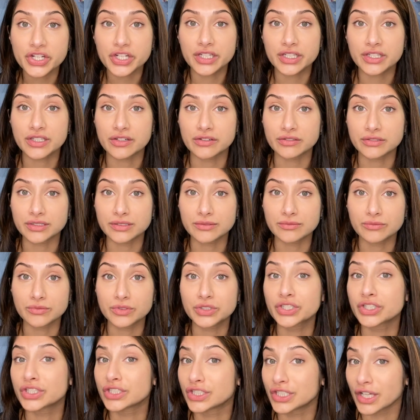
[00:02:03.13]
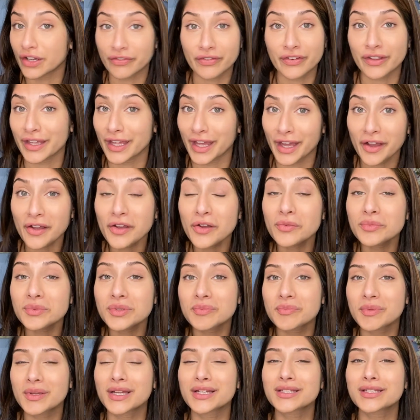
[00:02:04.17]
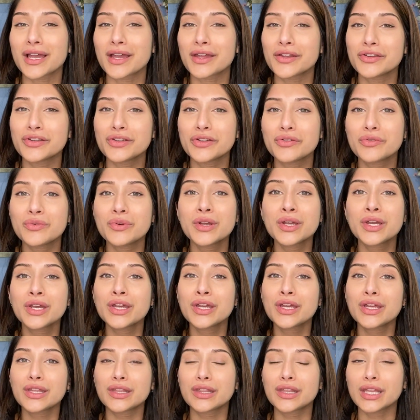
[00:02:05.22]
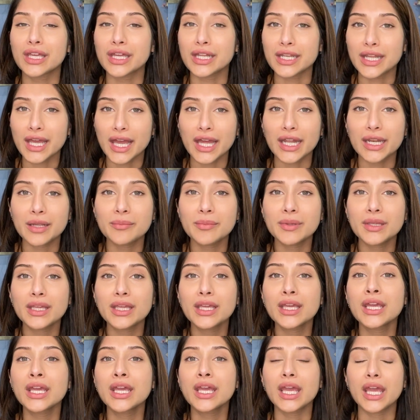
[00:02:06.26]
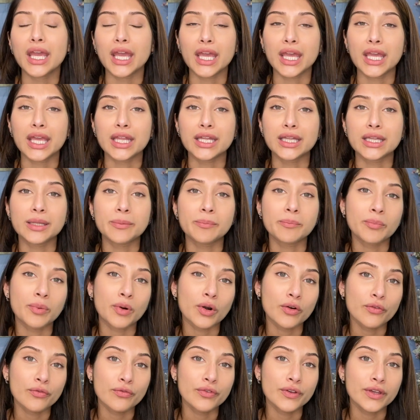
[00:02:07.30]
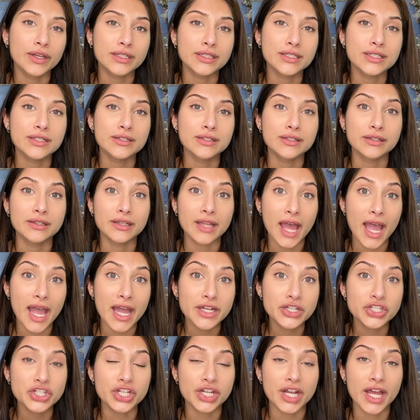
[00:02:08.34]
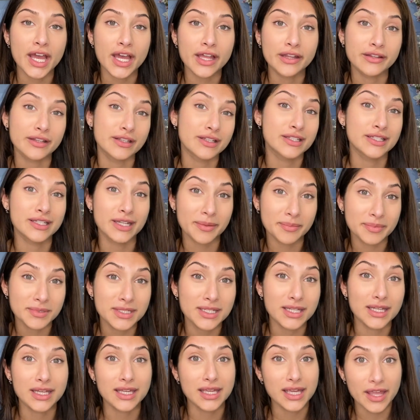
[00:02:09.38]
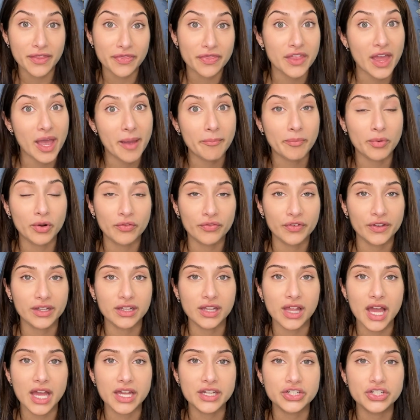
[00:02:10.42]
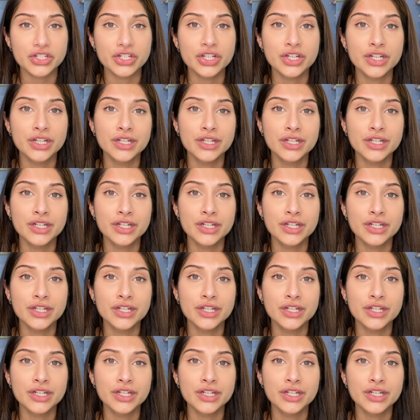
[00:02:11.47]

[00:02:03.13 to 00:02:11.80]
consultant, which definitely helped because I knew the anatomy and the perfect latch and the steps to get that perfect latch.